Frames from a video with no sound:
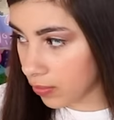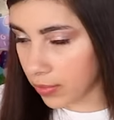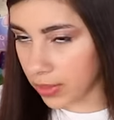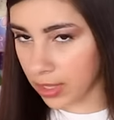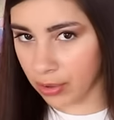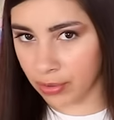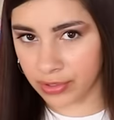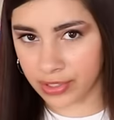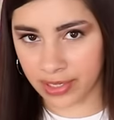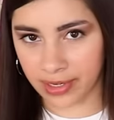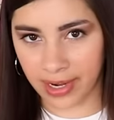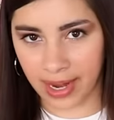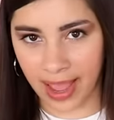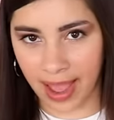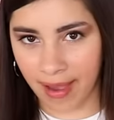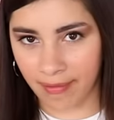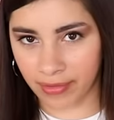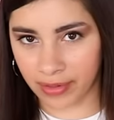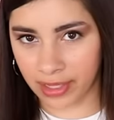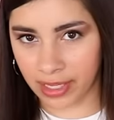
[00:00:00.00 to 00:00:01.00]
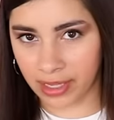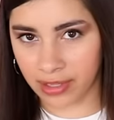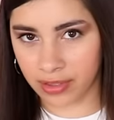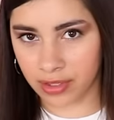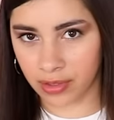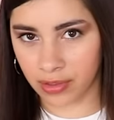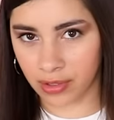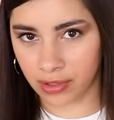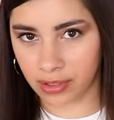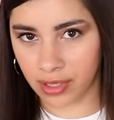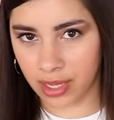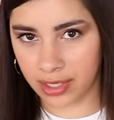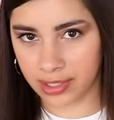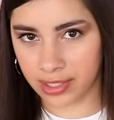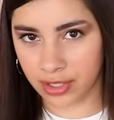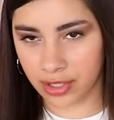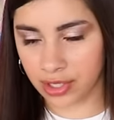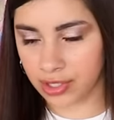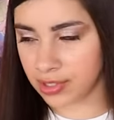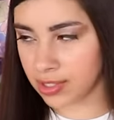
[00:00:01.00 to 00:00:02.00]
There was an avalanche in the
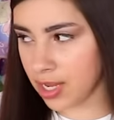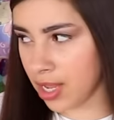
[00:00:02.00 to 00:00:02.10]
closet just